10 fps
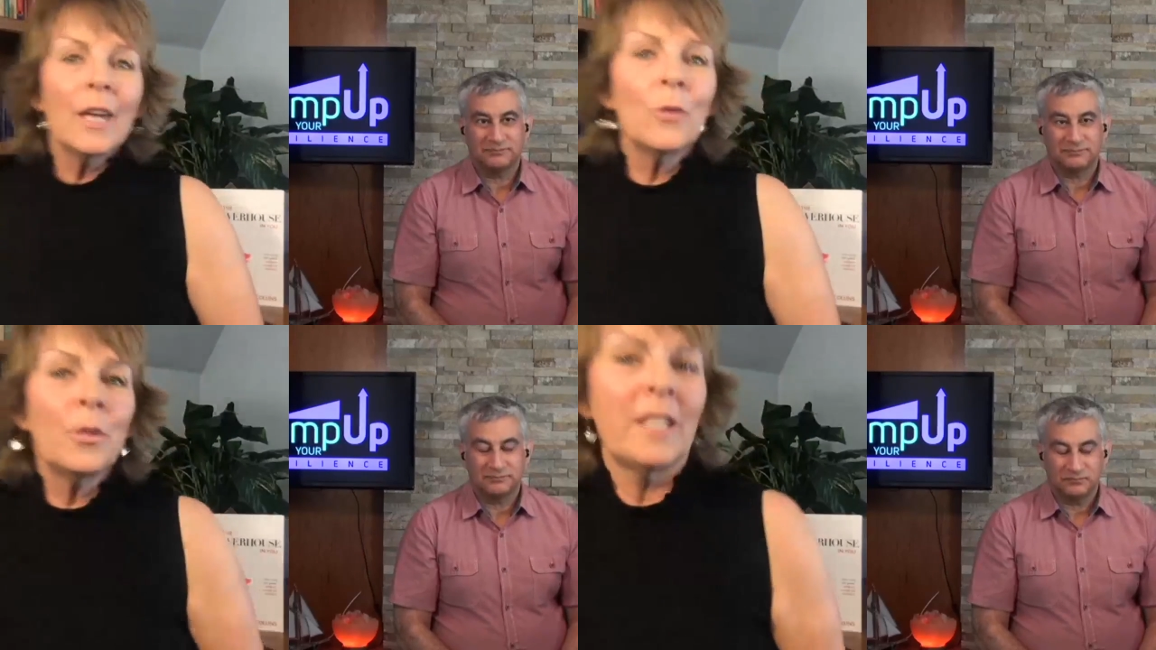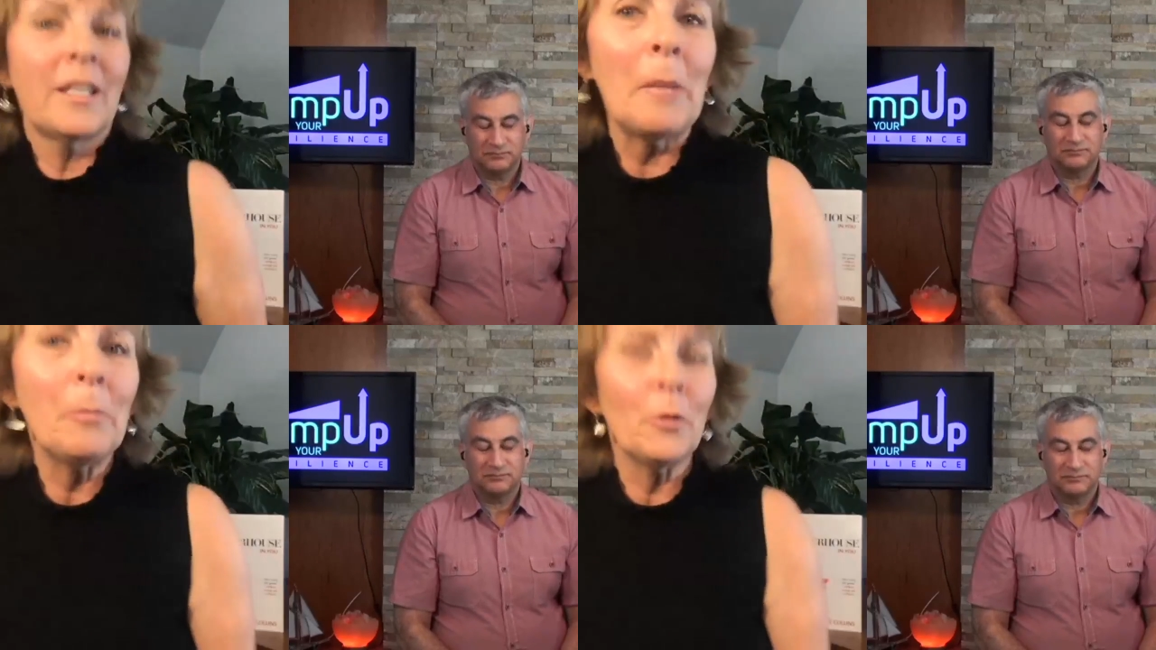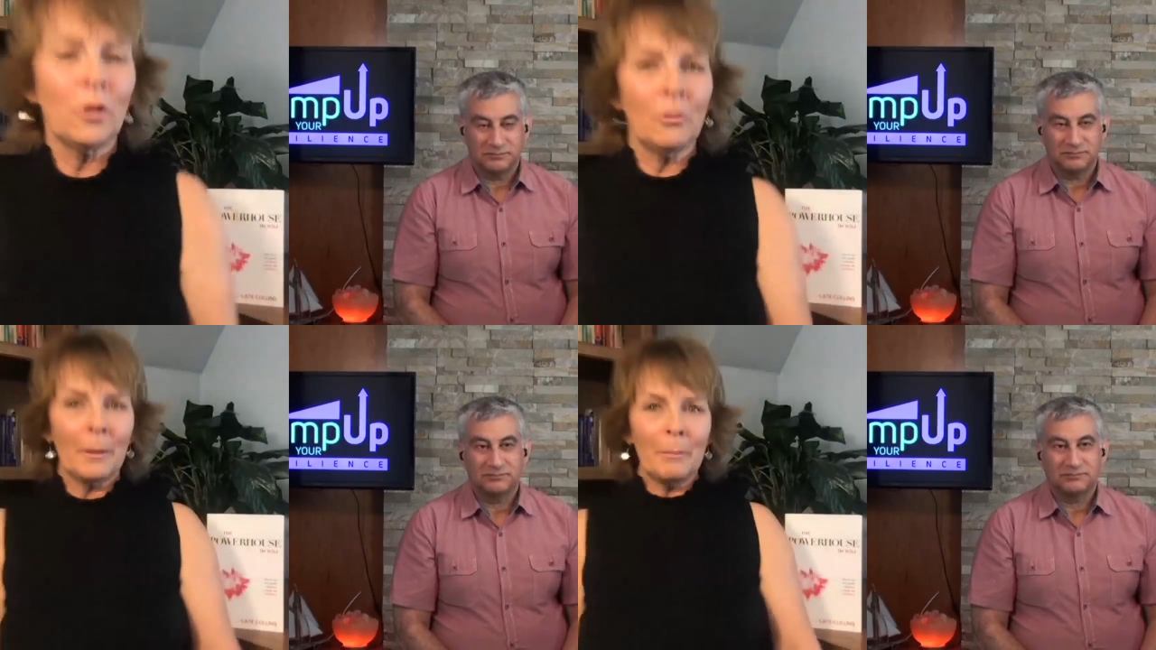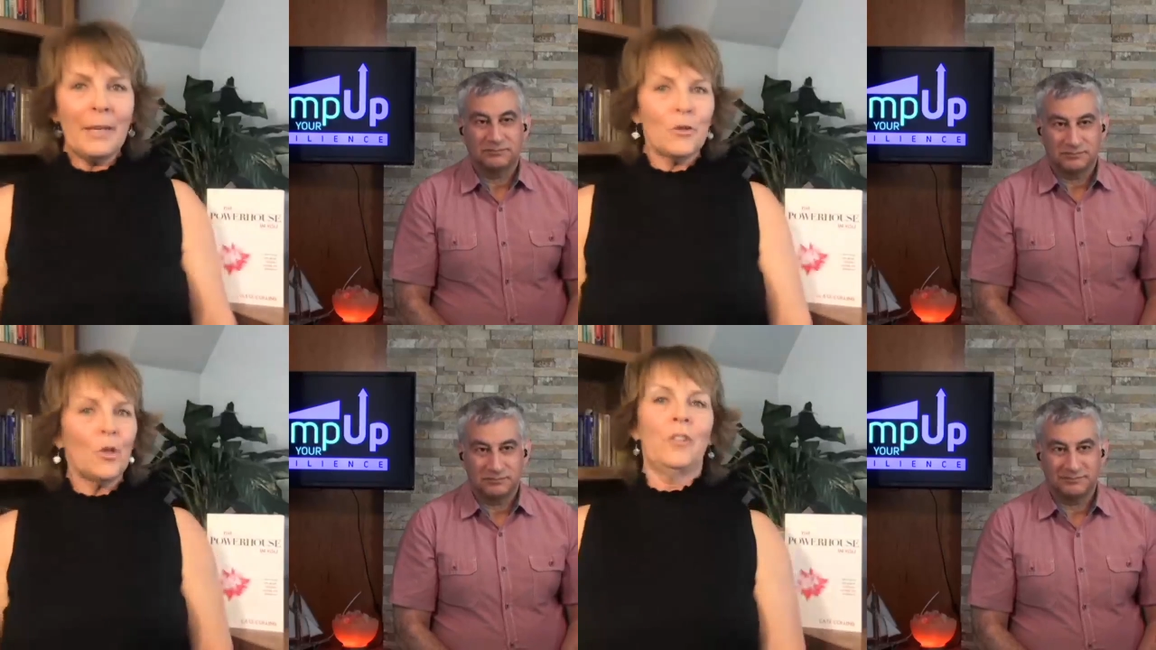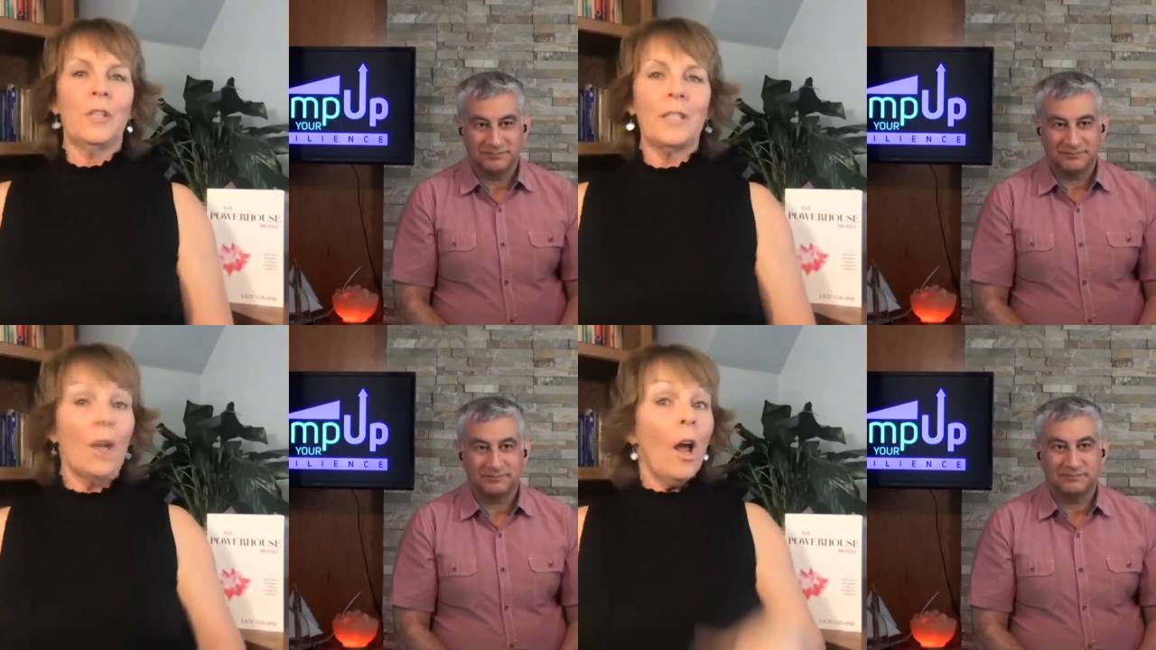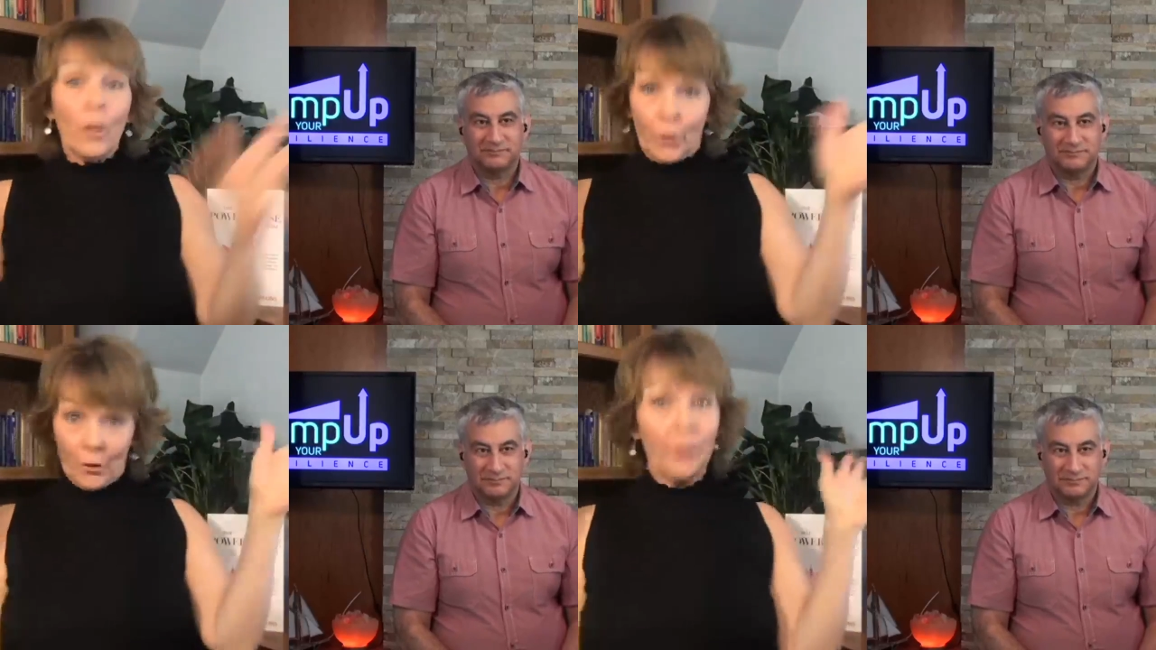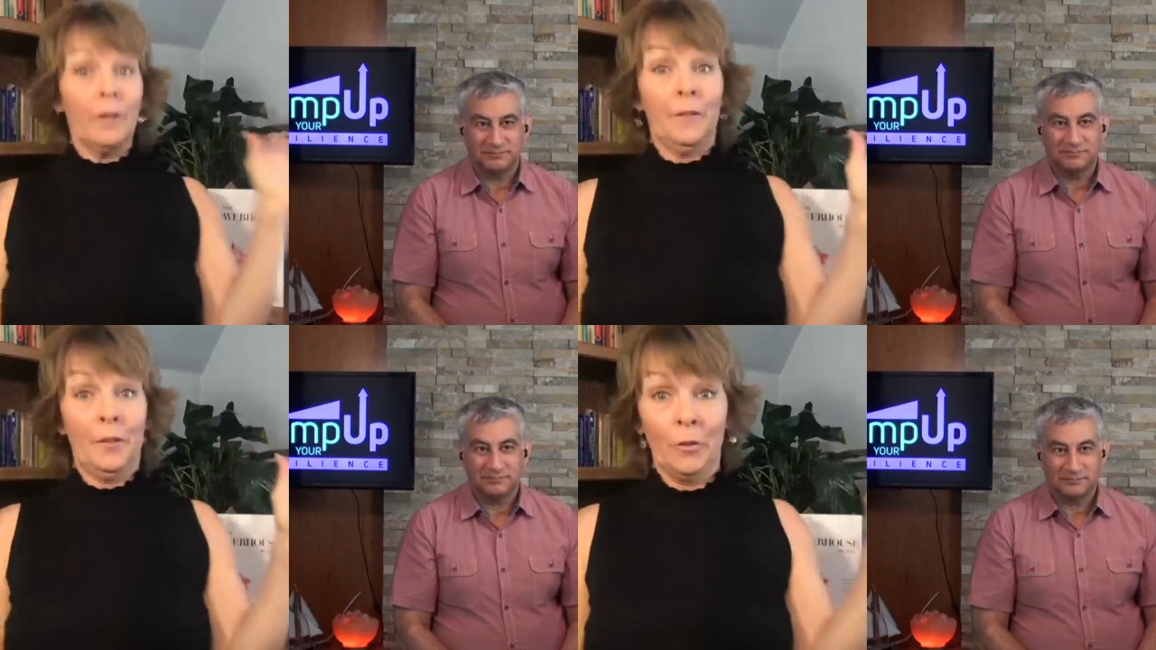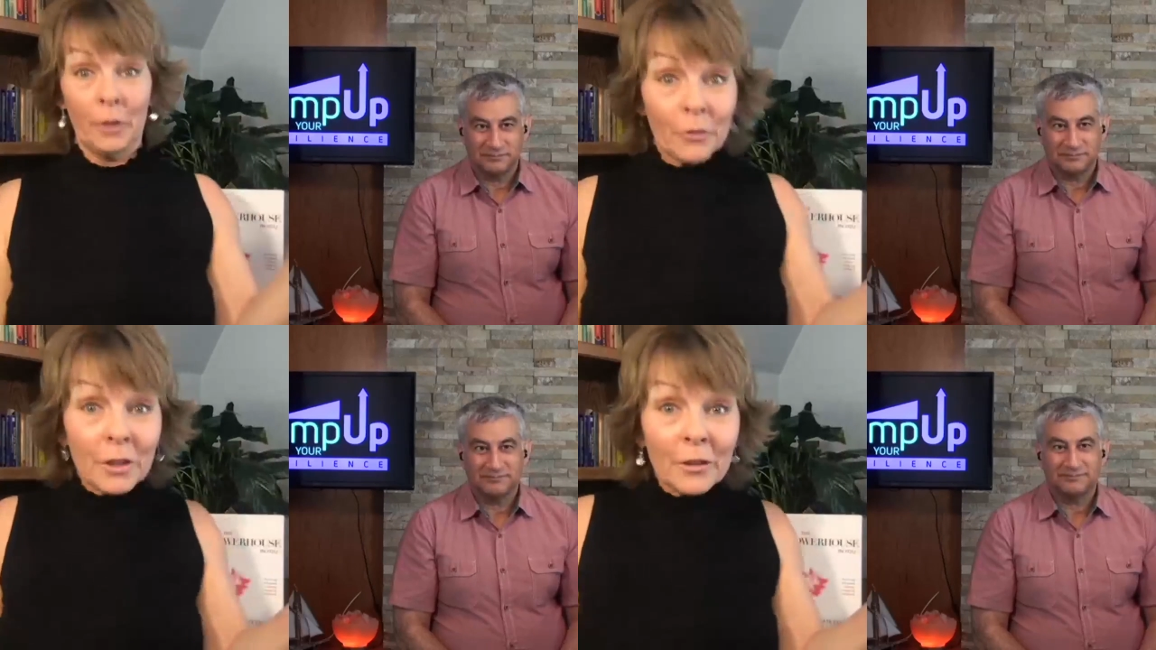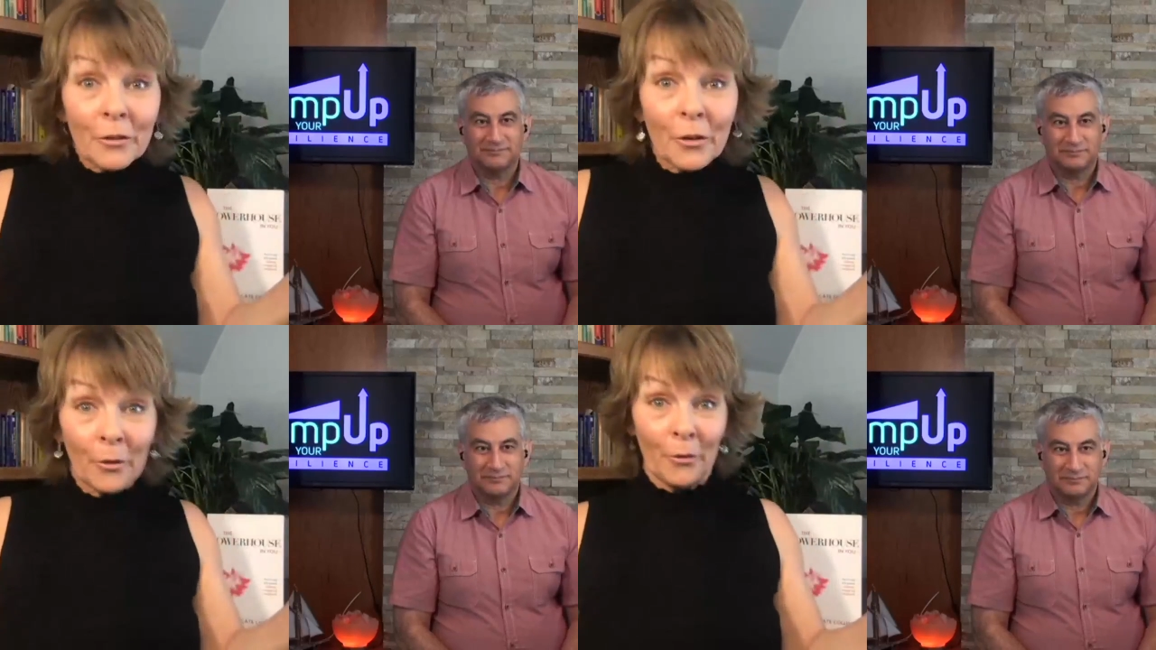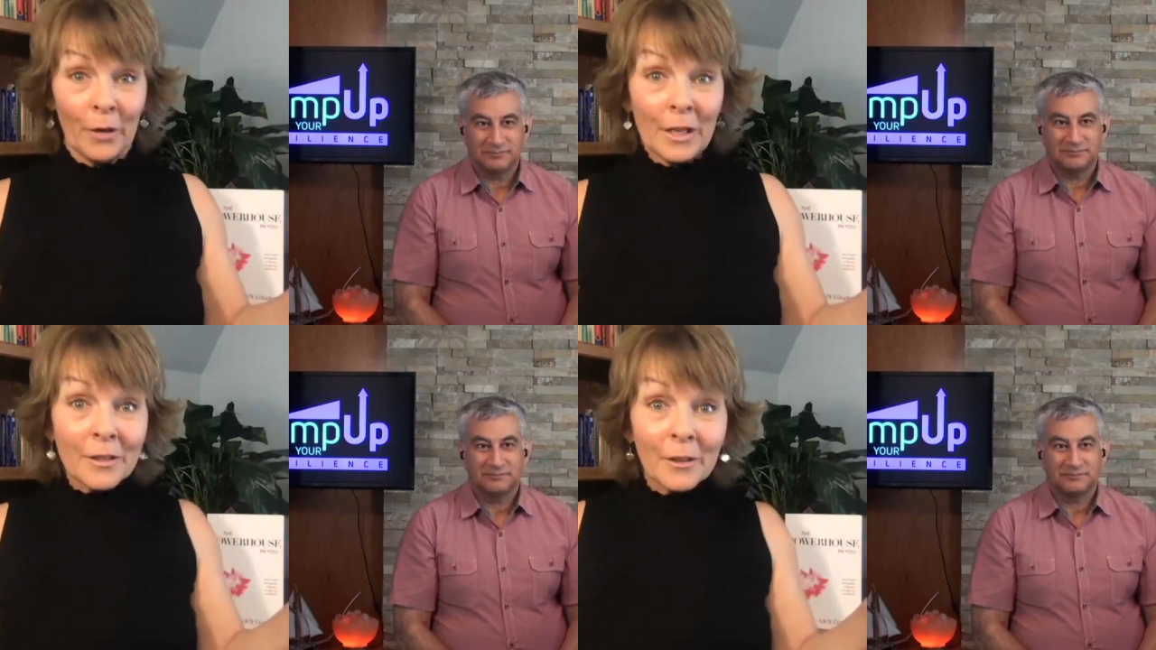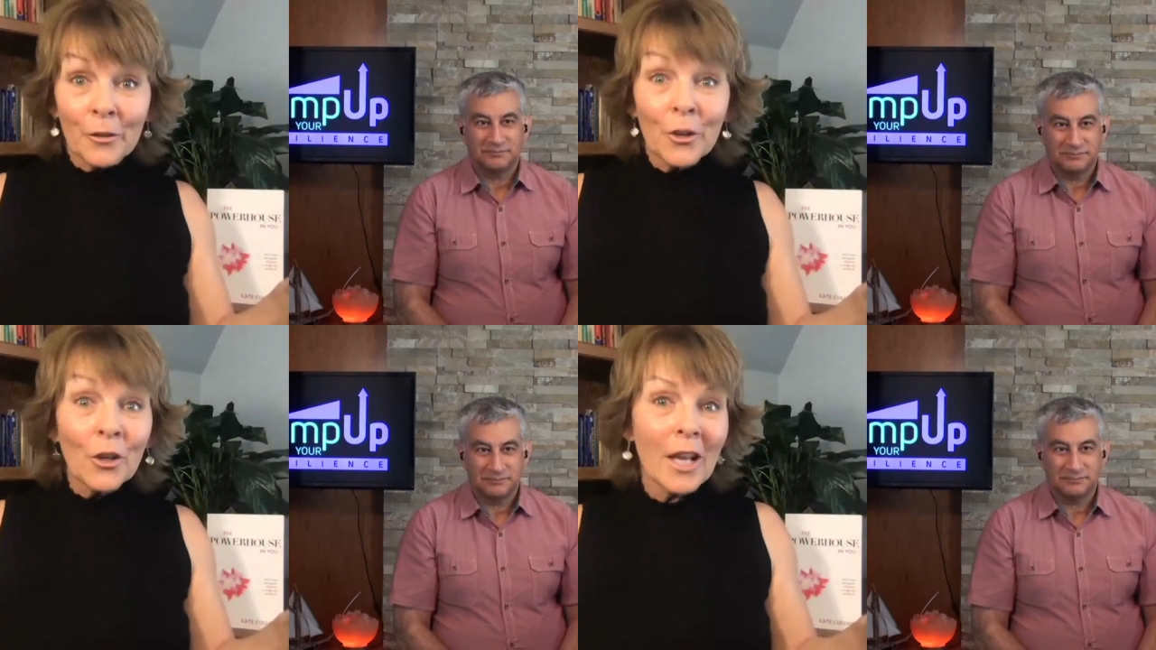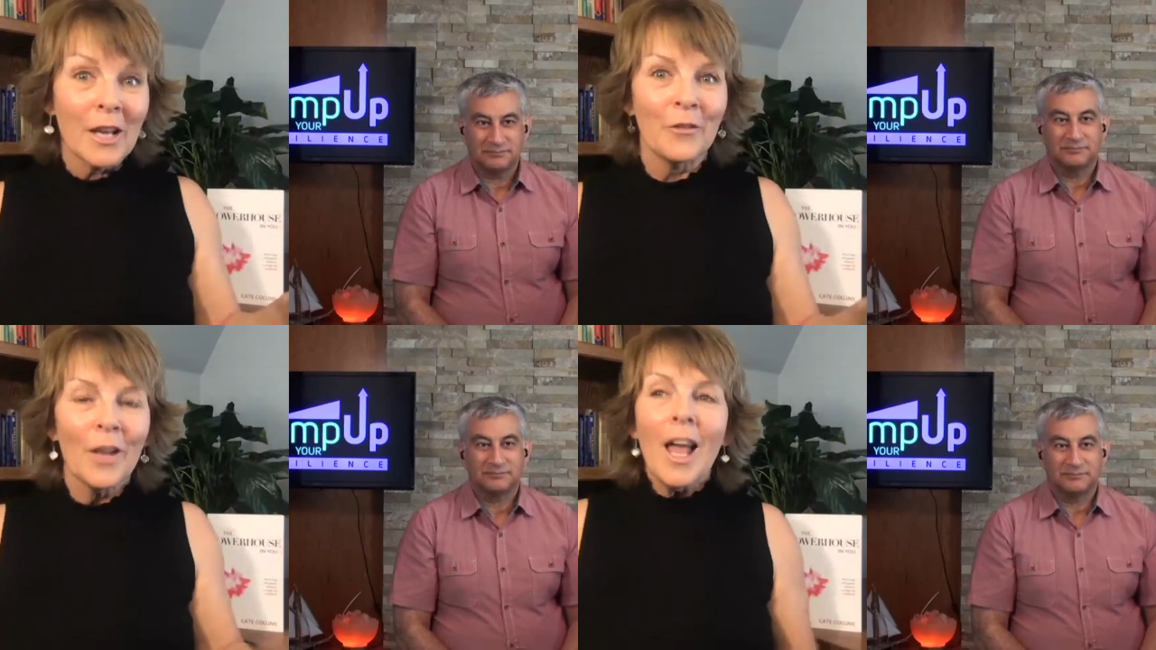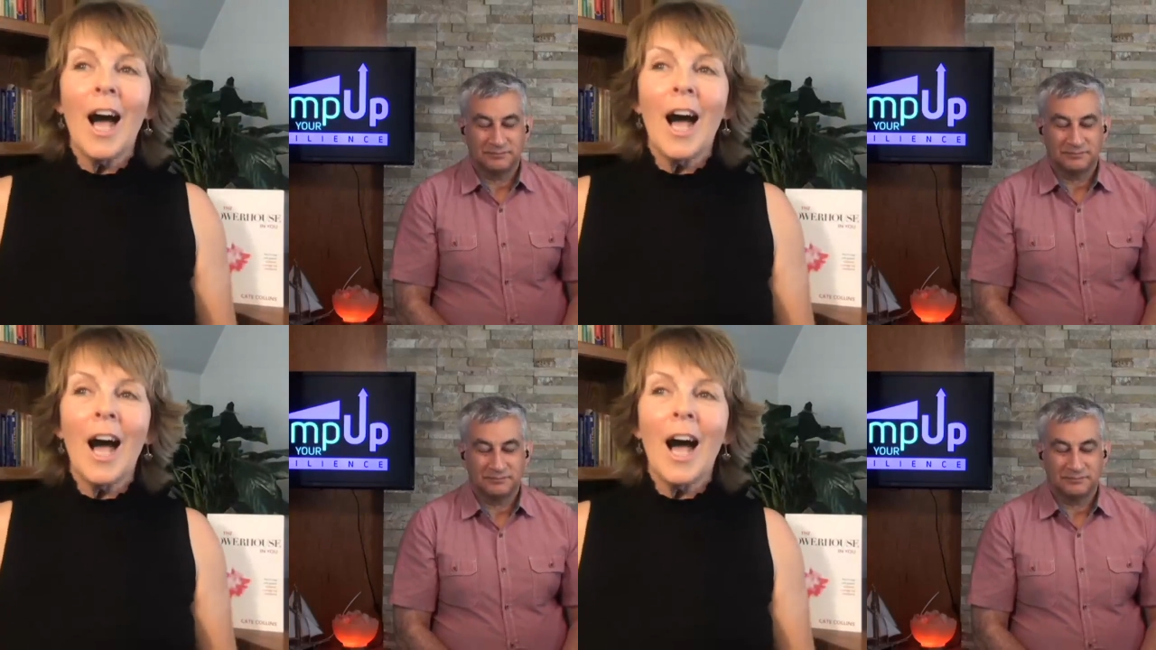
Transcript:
Speaker 1: It was stapled to my big toe that just said, "You're going to feel guilty for the rest of your life,"